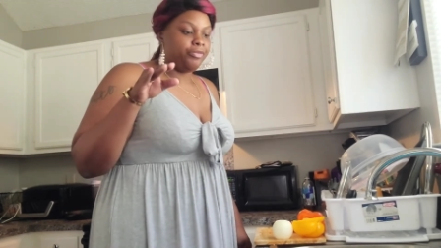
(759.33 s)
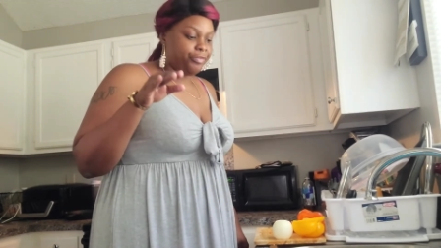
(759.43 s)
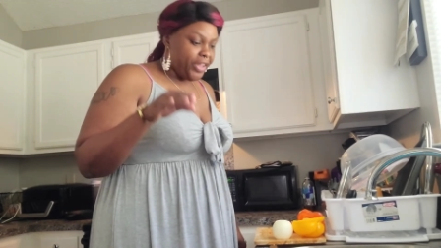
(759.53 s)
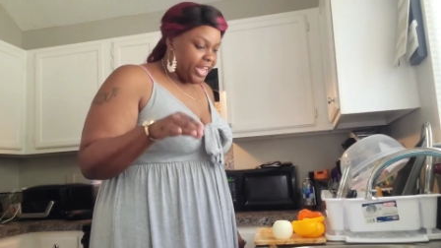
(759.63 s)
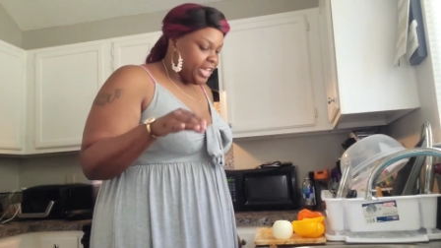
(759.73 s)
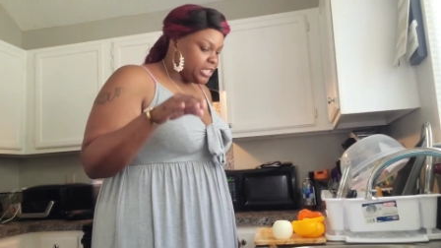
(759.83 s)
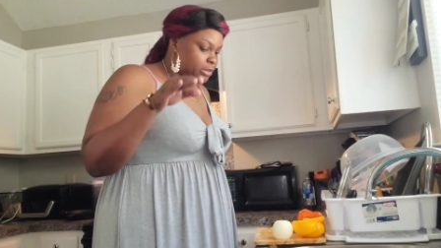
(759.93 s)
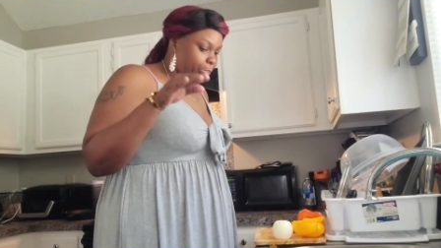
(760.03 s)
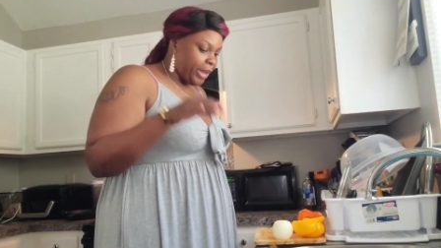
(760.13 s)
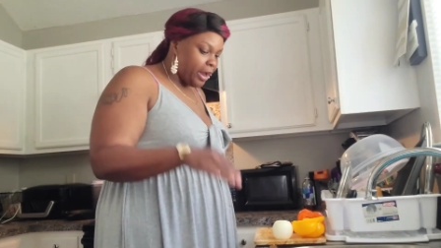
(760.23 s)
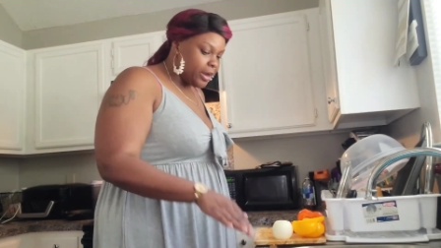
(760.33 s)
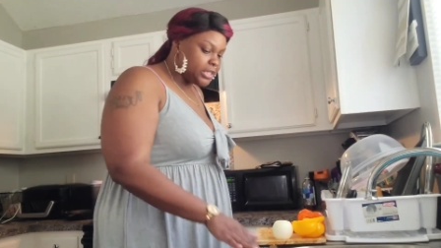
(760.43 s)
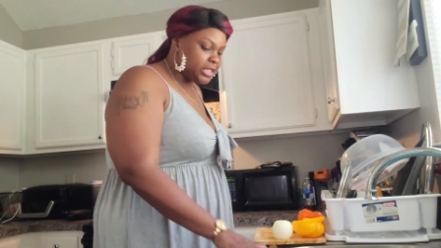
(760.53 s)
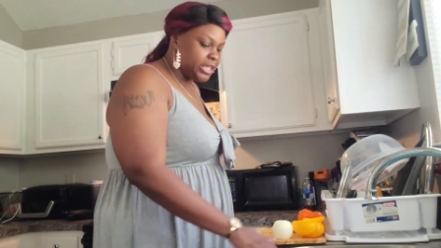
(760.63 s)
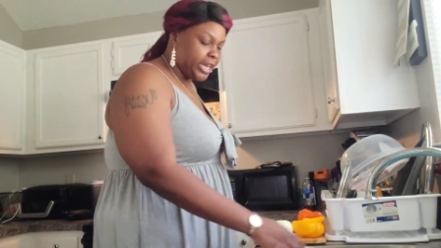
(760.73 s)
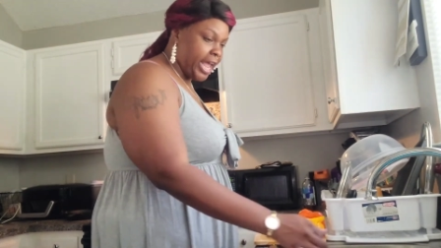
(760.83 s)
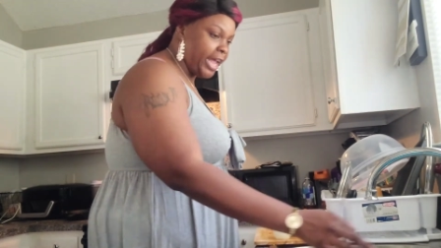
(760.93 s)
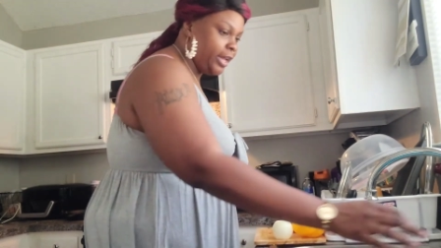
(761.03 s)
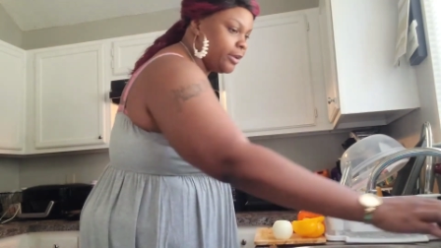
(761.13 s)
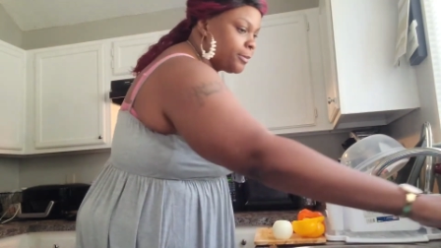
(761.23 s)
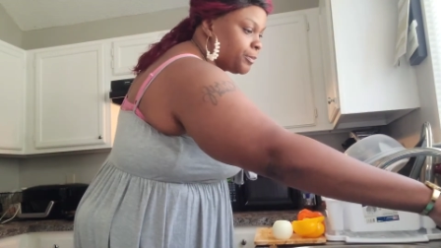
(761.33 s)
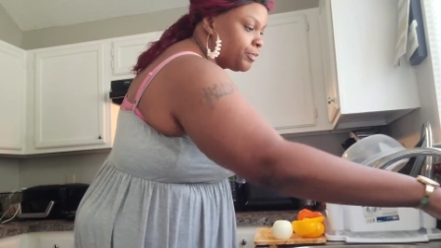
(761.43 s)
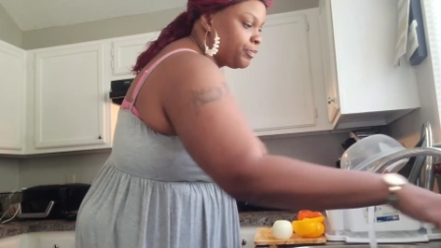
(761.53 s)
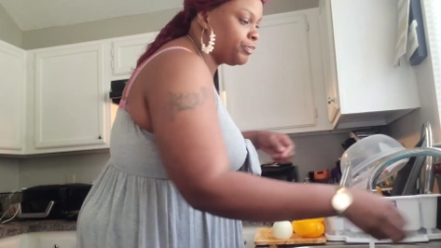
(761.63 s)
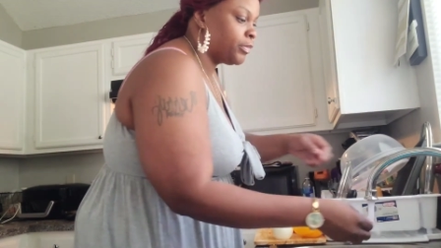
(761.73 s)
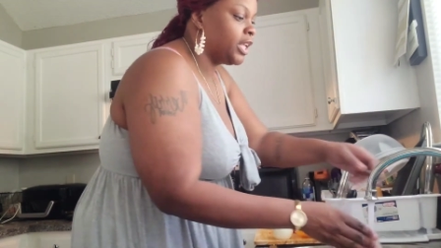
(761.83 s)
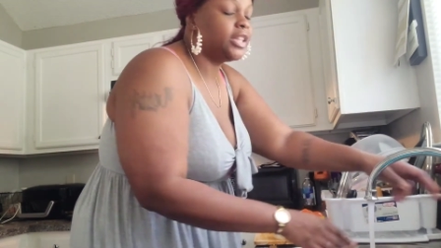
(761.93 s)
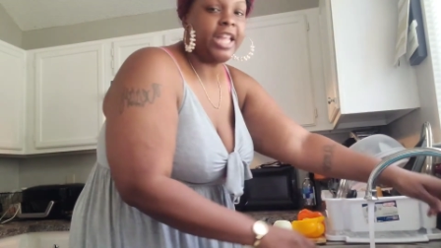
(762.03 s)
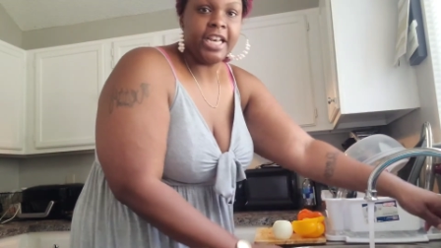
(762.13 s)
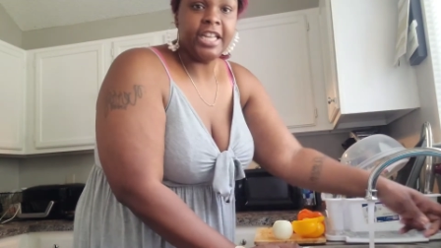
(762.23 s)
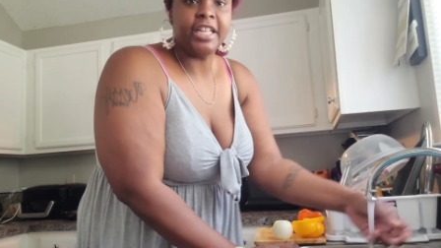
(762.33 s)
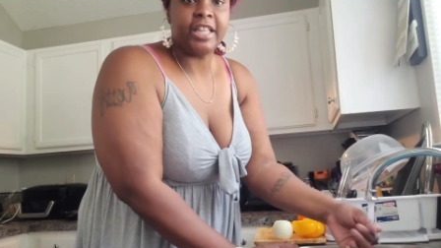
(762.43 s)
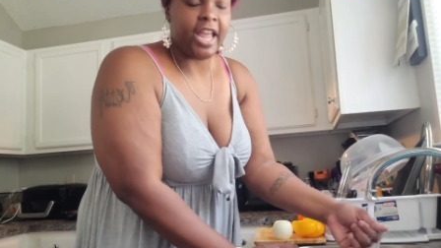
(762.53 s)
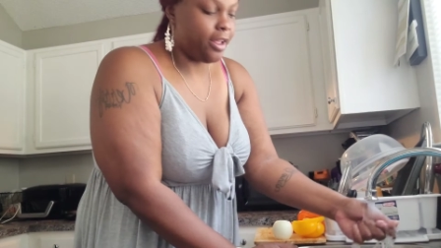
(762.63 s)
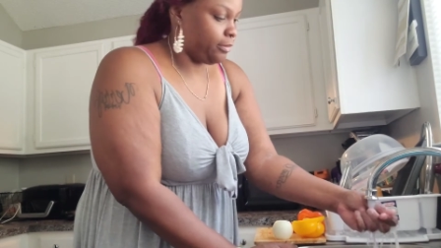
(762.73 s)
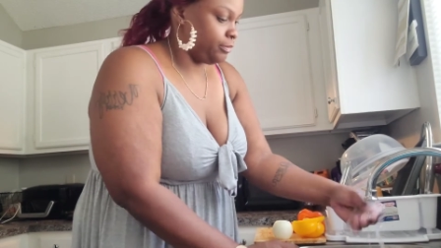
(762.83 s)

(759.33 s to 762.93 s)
These parents today, they did that.